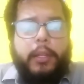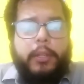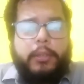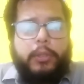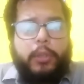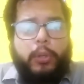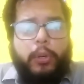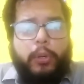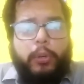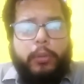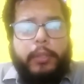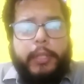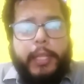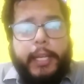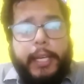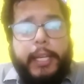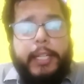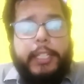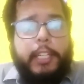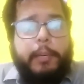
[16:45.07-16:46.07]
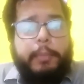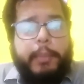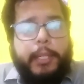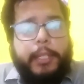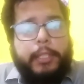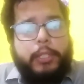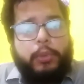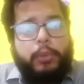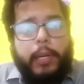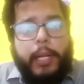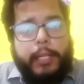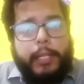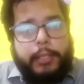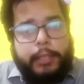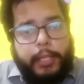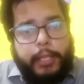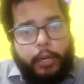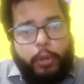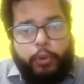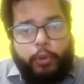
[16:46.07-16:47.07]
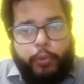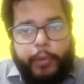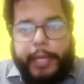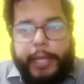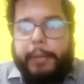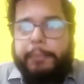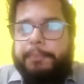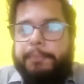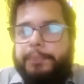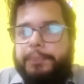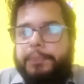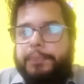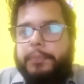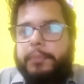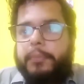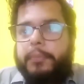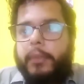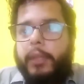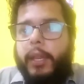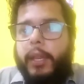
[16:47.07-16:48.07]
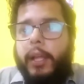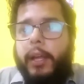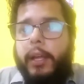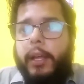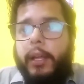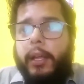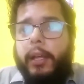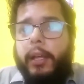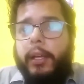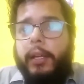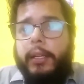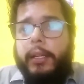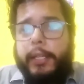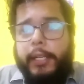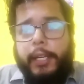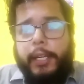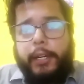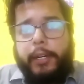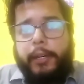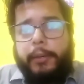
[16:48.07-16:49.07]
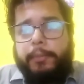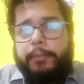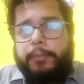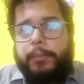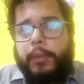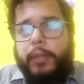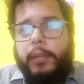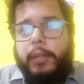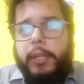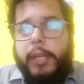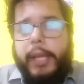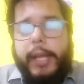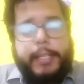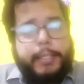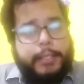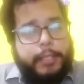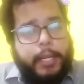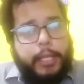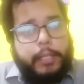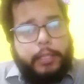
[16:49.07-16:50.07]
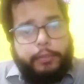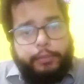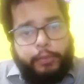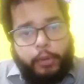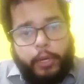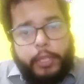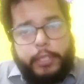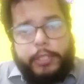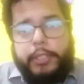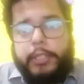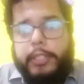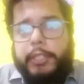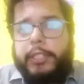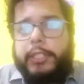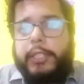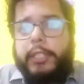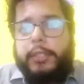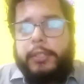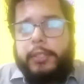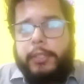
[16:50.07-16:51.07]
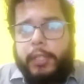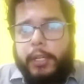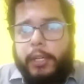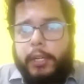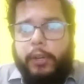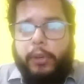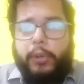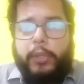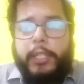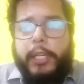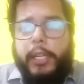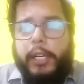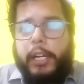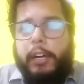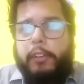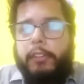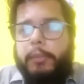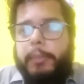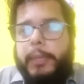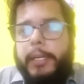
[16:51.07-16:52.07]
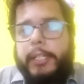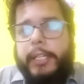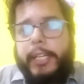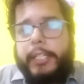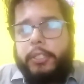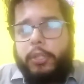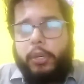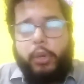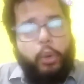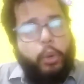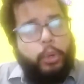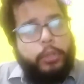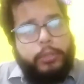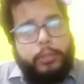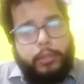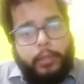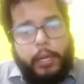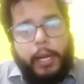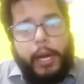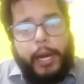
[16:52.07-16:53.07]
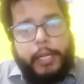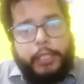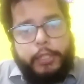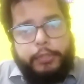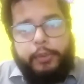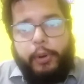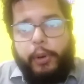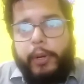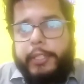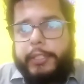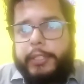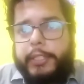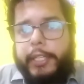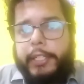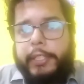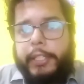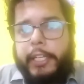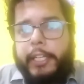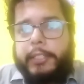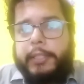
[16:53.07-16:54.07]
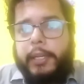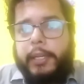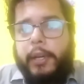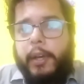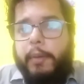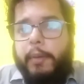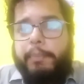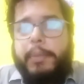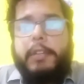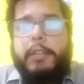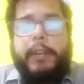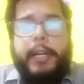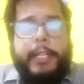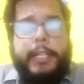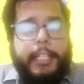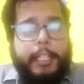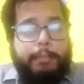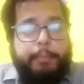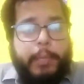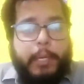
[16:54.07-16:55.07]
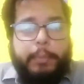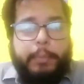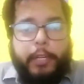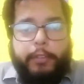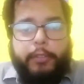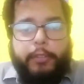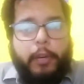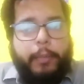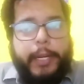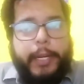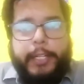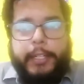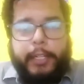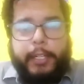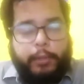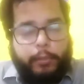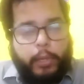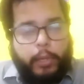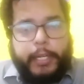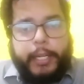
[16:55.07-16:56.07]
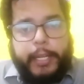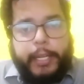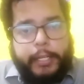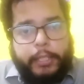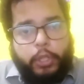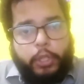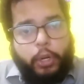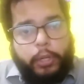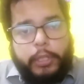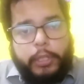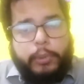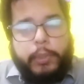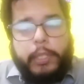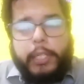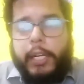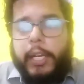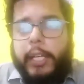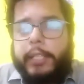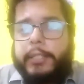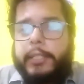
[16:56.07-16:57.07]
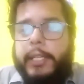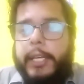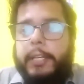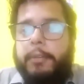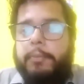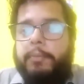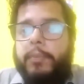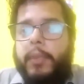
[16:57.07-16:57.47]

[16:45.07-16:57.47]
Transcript: So they interpreted Swaraj in their own way. Here, as in other forest regions, the colonial government has closed large forest areas, preventing people from entering, what I had taught you in class 9.